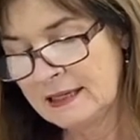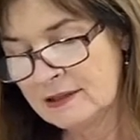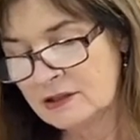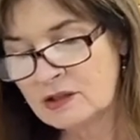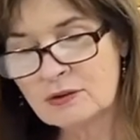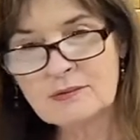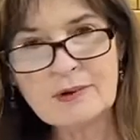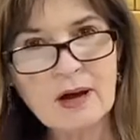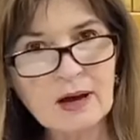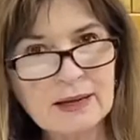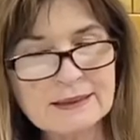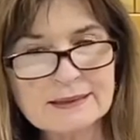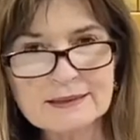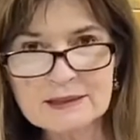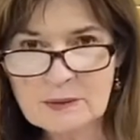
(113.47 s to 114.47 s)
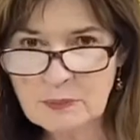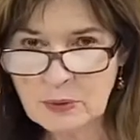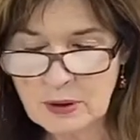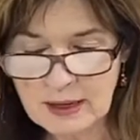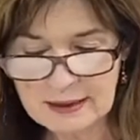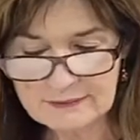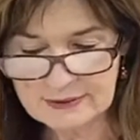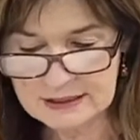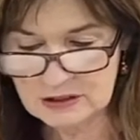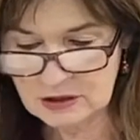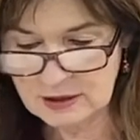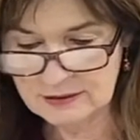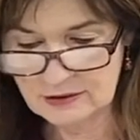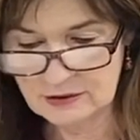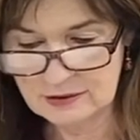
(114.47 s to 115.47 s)
Do not deprive each
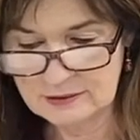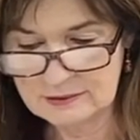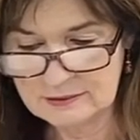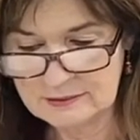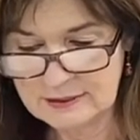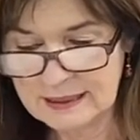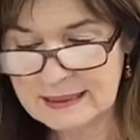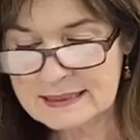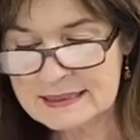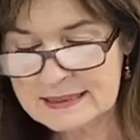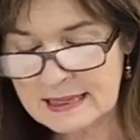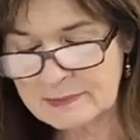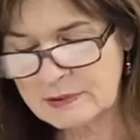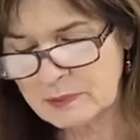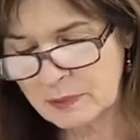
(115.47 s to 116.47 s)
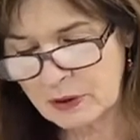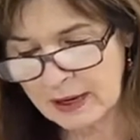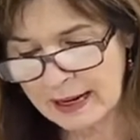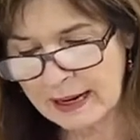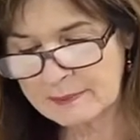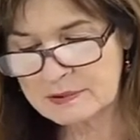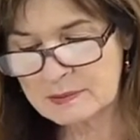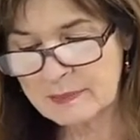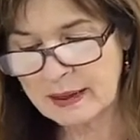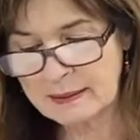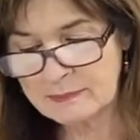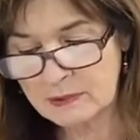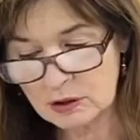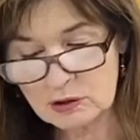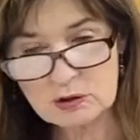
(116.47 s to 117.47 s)
other, except perhaps by
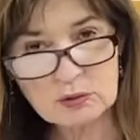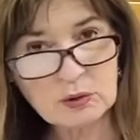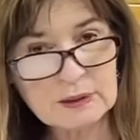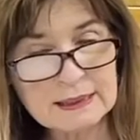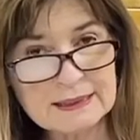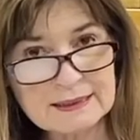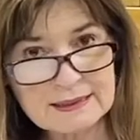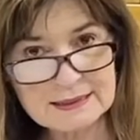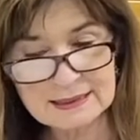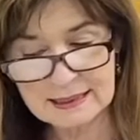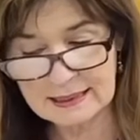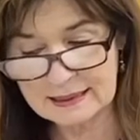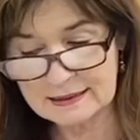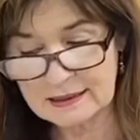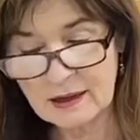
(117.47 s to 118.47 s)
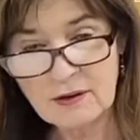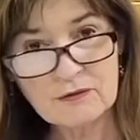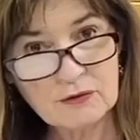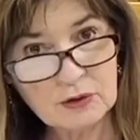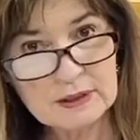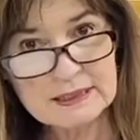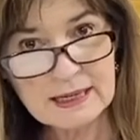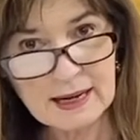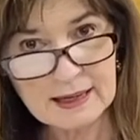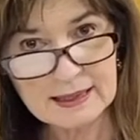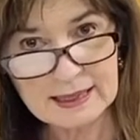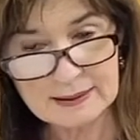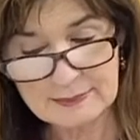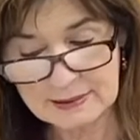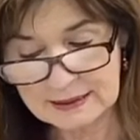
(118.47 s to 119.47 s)
mutual consent, for a
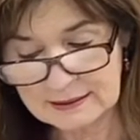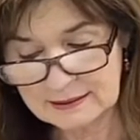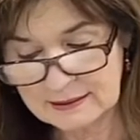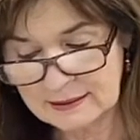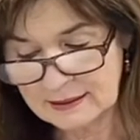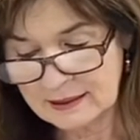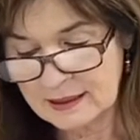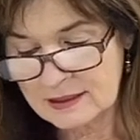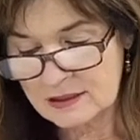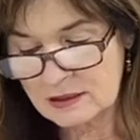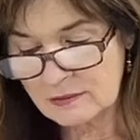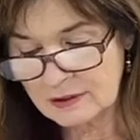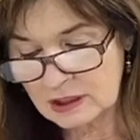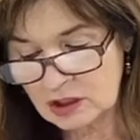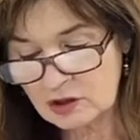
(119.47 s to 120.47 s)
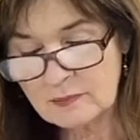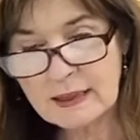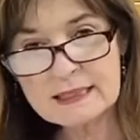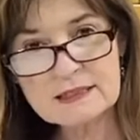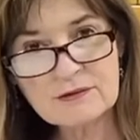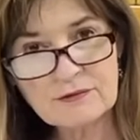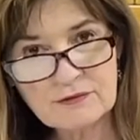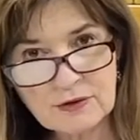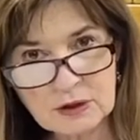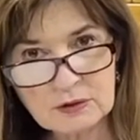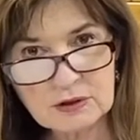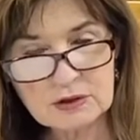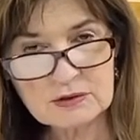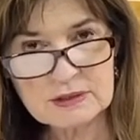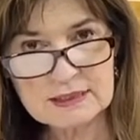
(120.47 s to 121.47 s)
time, so that you may
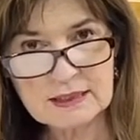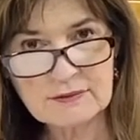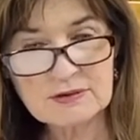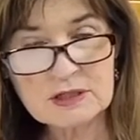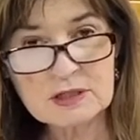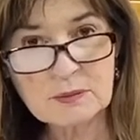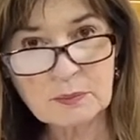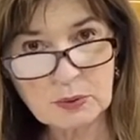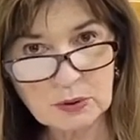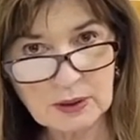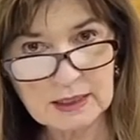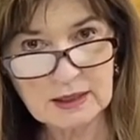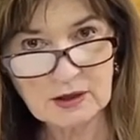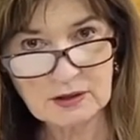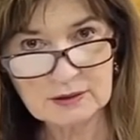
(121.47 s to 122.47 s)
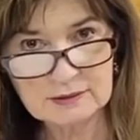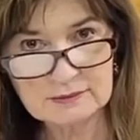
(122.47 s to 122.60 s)
devote yourselves to prayer.